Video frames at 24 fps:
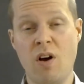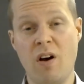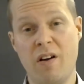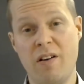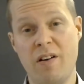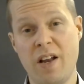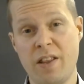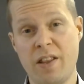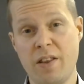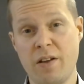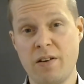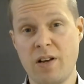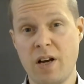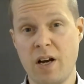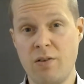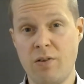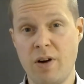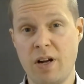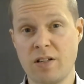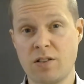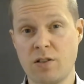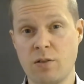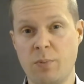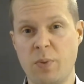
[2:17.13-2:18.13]
another
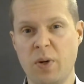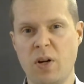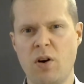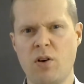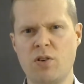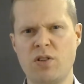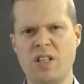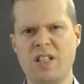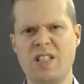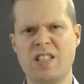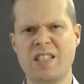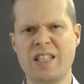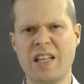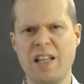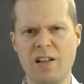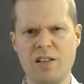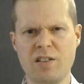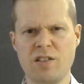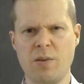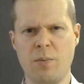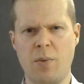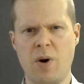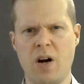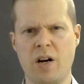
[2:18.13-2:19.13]
direction, because it
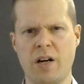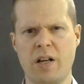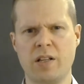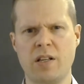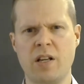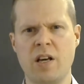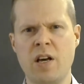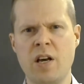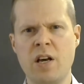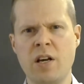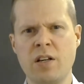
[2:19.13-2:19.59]
settles the market.